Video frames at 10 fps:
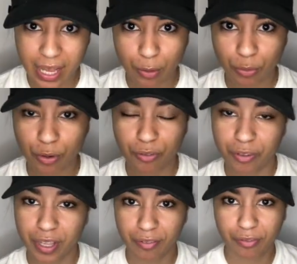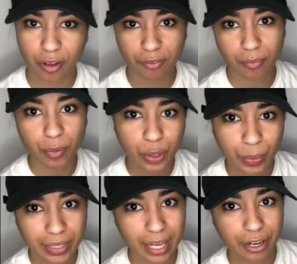I don't know if y'all familiar
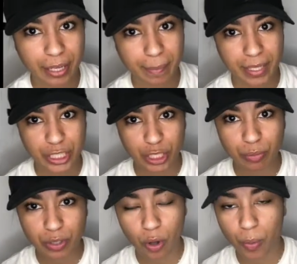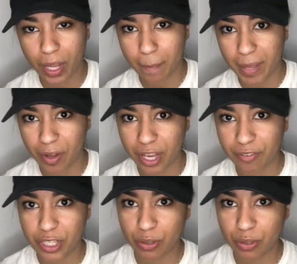with the area, but she was all the way up Mount Airy.